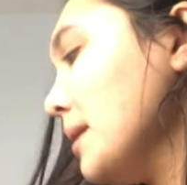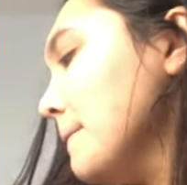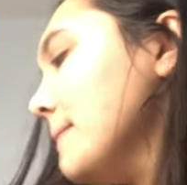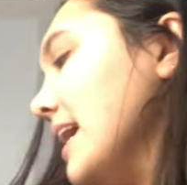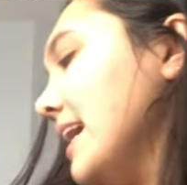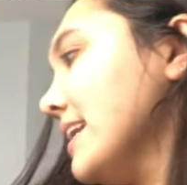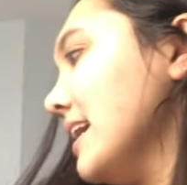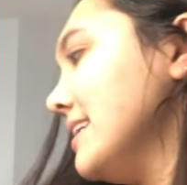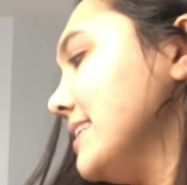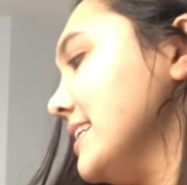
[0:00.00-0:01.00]
made
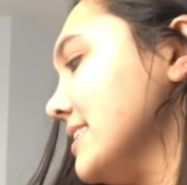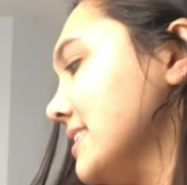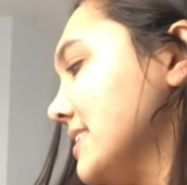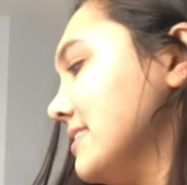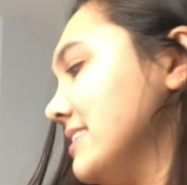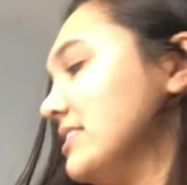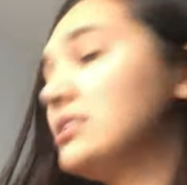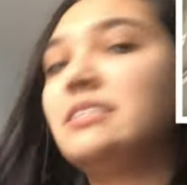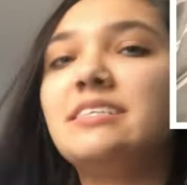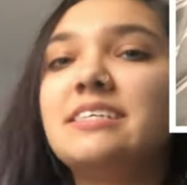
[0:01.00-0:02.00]

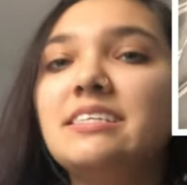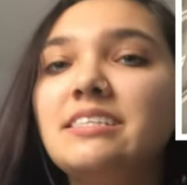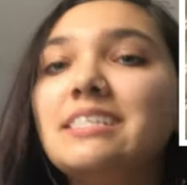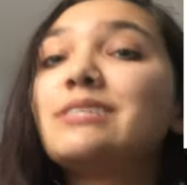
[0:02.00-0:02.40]
this